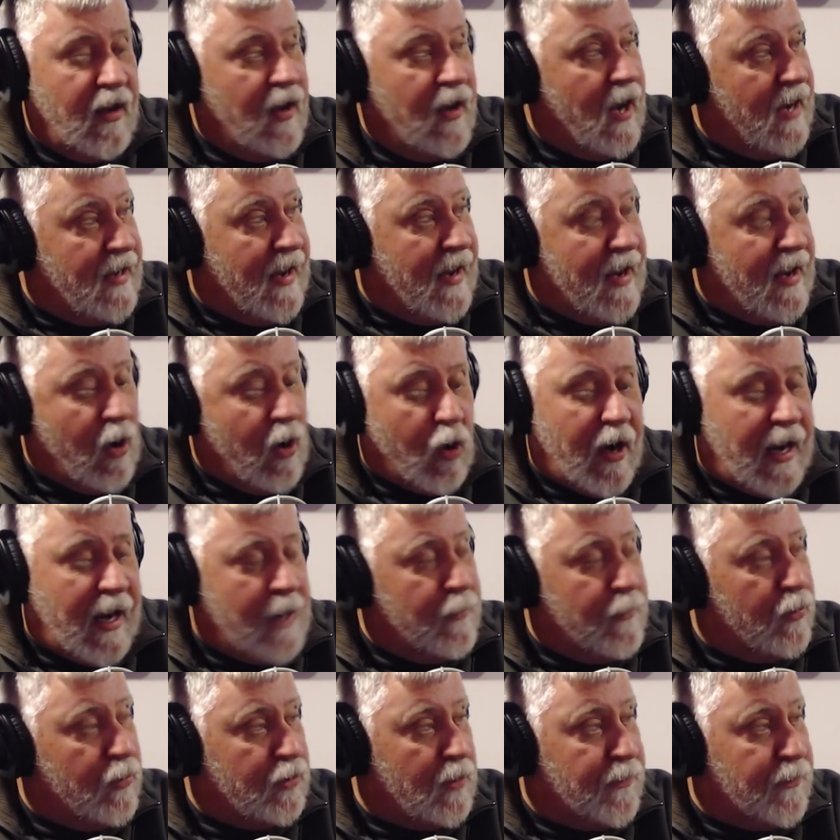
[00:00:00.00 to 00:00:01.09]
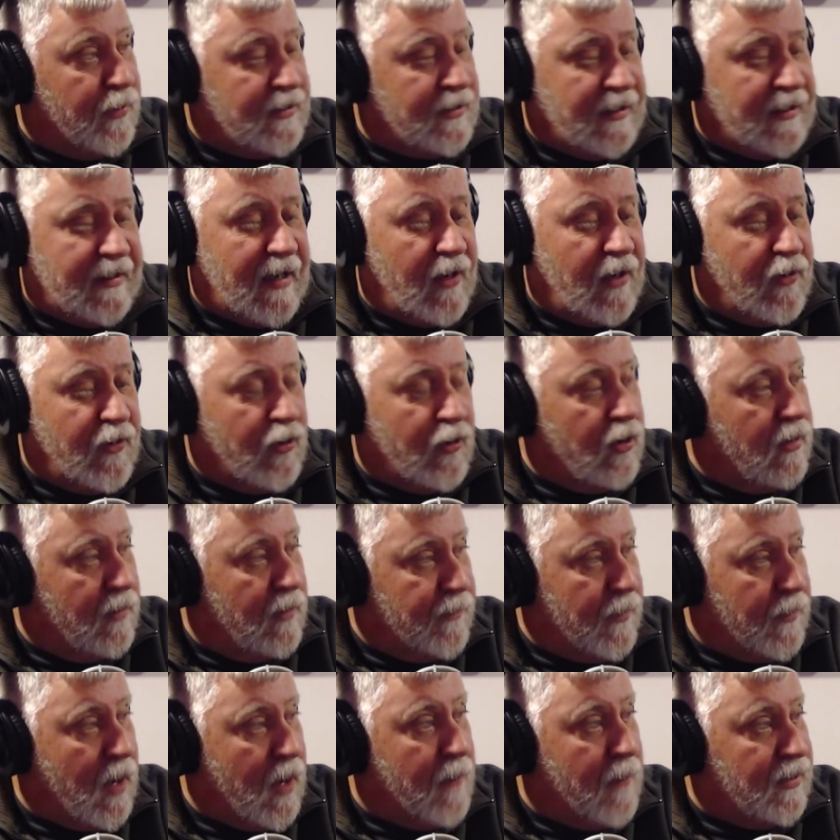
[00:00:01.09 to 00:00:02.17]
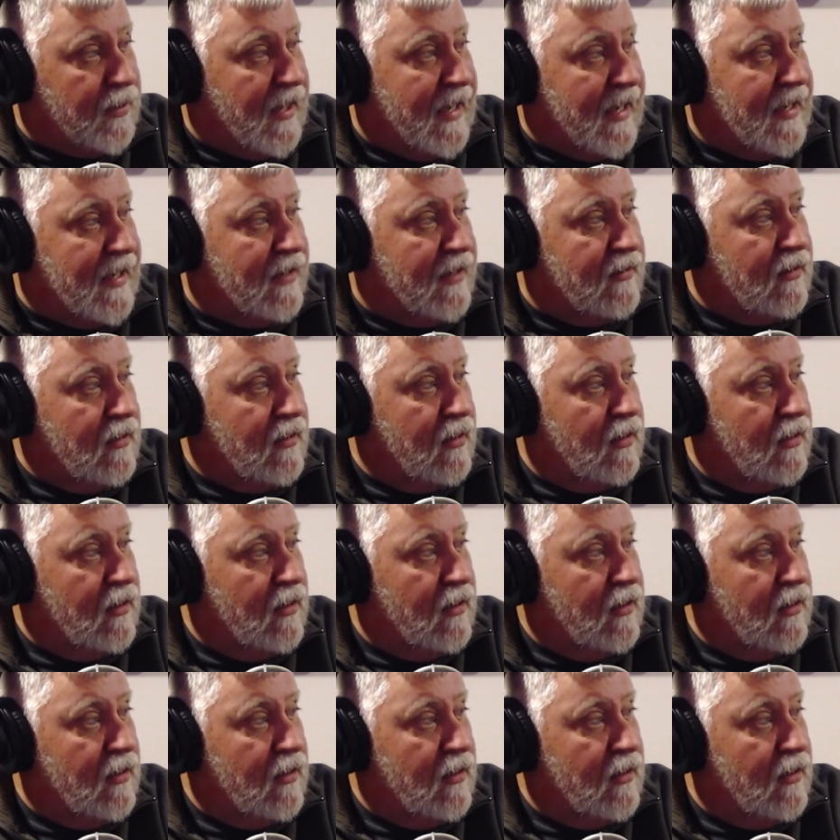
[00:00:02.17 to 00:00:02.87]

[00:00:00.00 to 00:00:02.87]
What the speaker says: and they are able to put together a plan